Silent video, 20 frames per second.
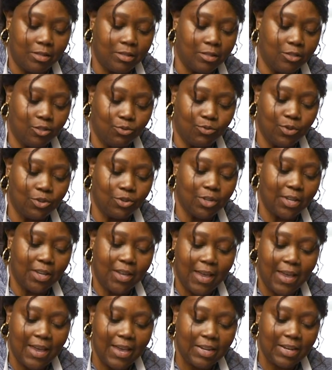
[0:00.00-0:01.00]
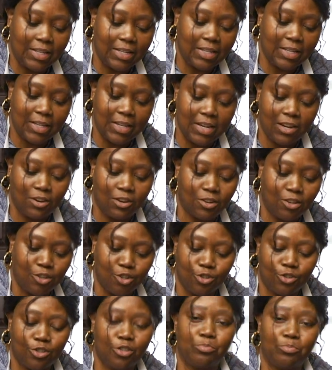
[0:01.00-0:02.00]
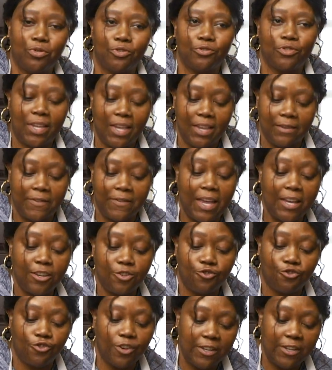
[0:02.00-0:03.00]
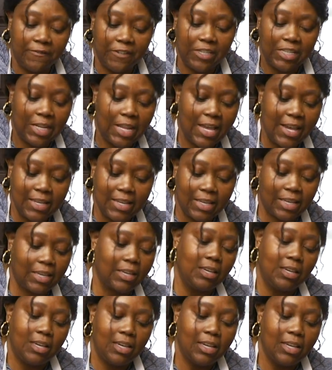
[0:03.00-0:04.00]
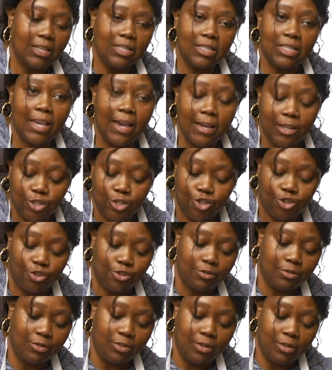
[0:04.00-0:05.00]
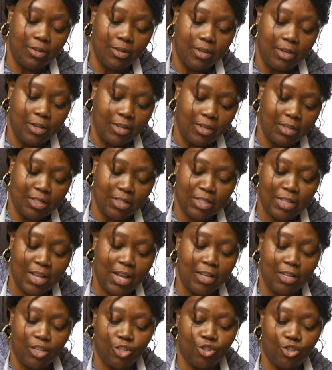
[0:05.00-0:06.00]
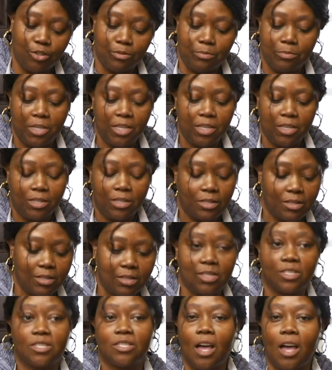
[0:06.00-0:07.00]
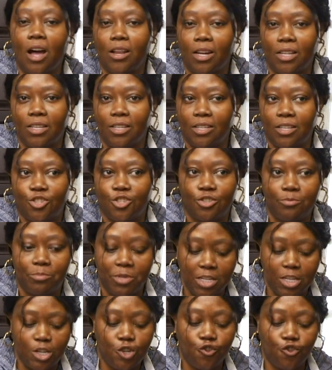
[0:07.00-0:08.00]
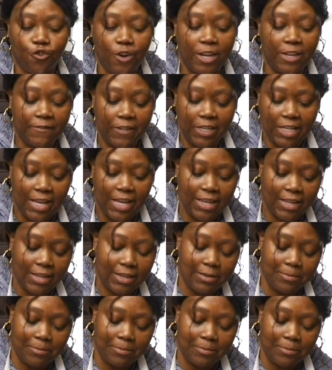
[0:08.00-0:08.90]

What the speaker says: So we're going to add it in there because you're supposed to have that gravy-like texture. It's not, it shouldn't be solid. It should be gravy-like.